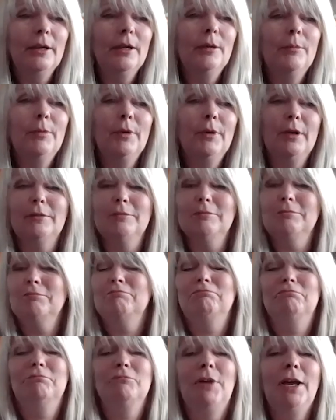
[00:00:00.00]
but
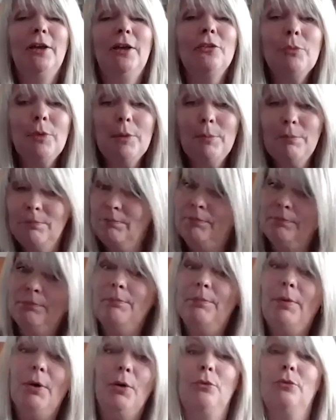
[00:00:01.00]
as we
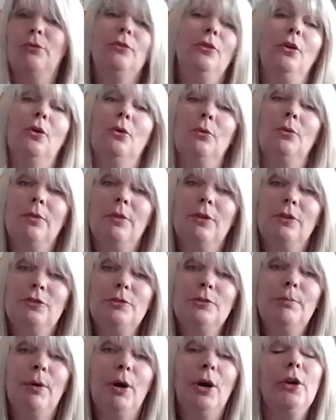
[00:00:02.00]
both know, the
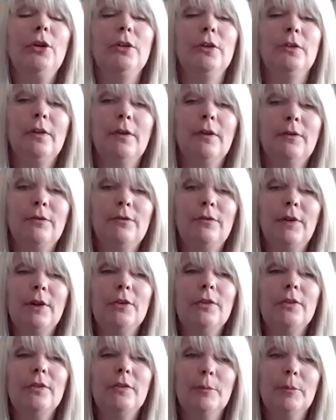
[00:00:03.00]
two parties have
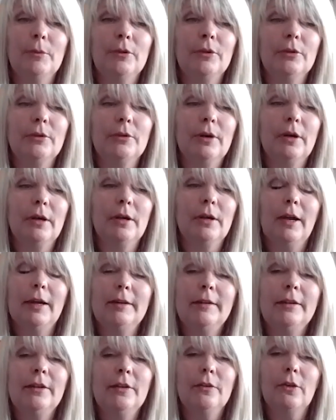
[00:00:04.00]
very similar
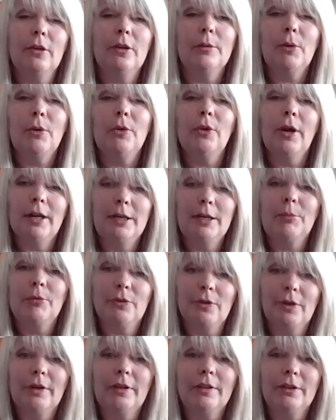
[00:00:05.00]
ideas on about
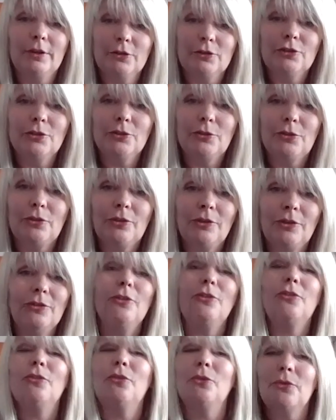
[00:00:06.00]
90% of the issues.
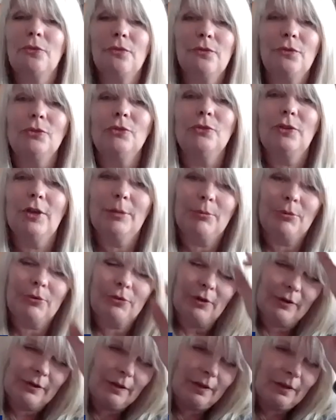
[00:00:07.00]
It's just those few 10%
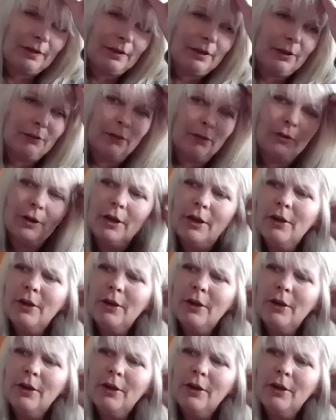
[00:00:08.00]
that they differ.